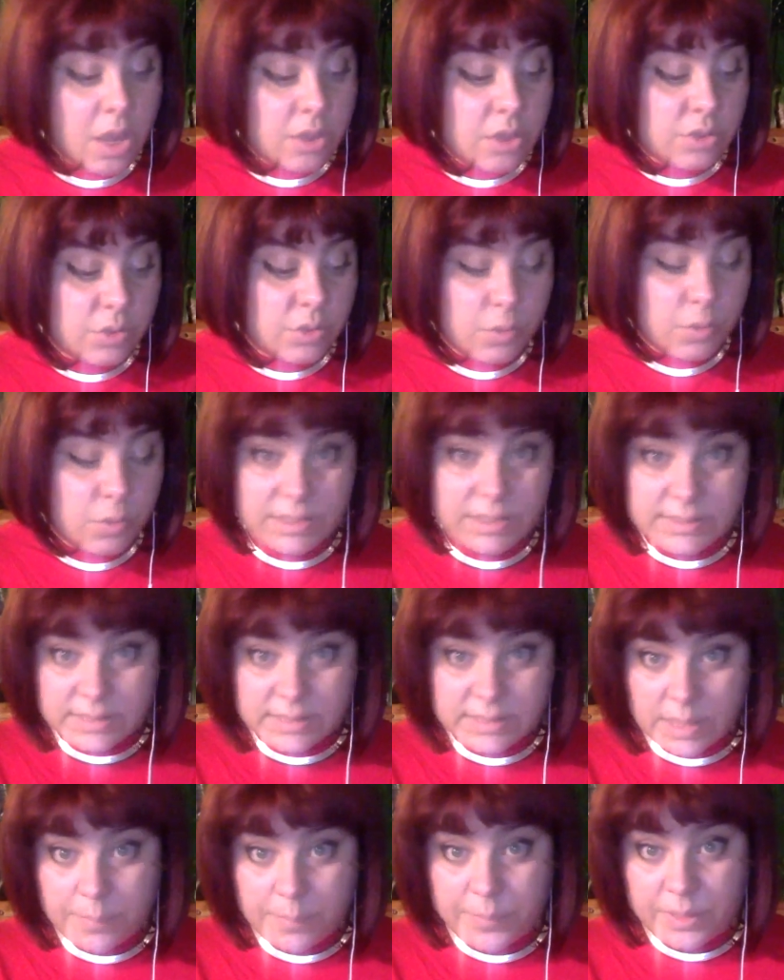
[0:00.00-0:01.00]
So what is
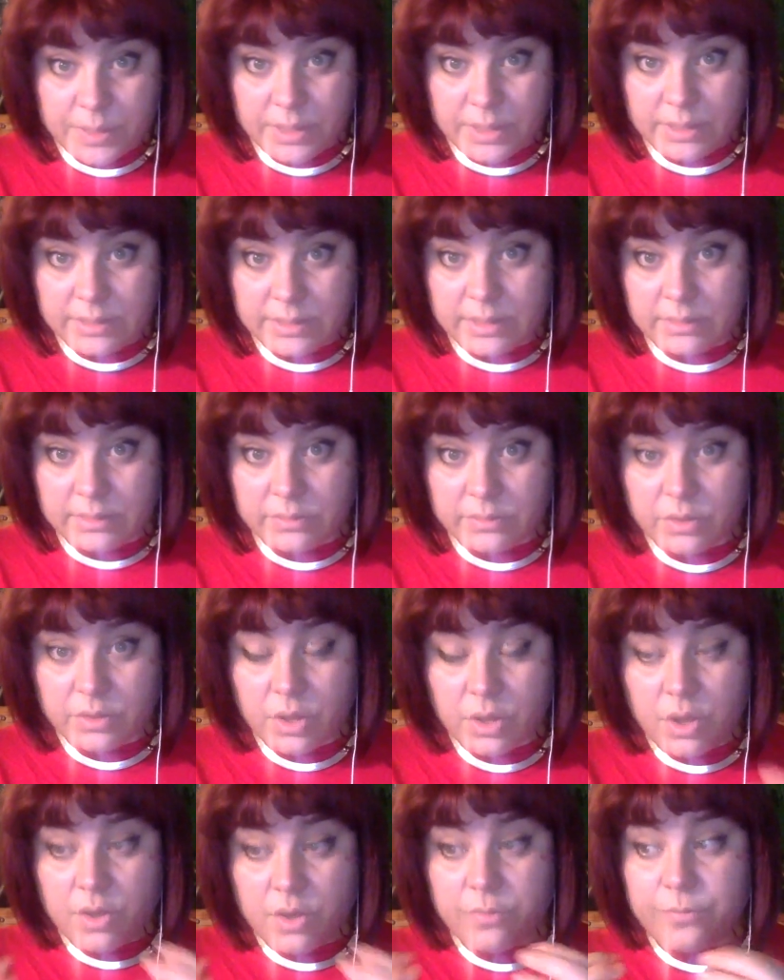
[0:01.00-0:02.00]
happening that
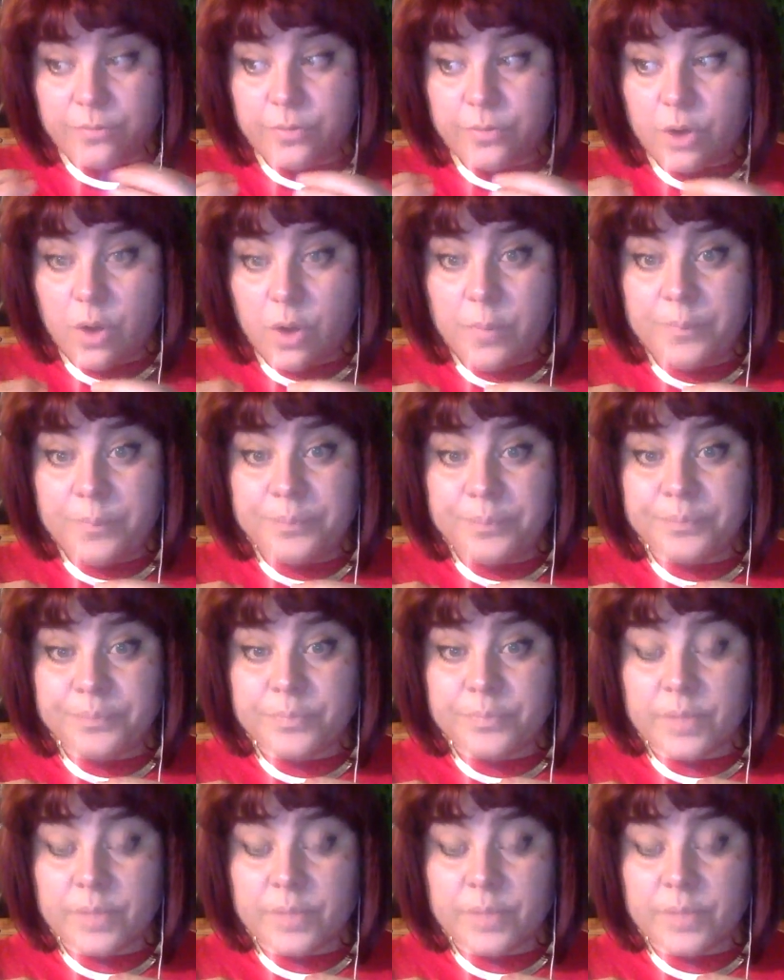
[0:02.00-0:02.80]
from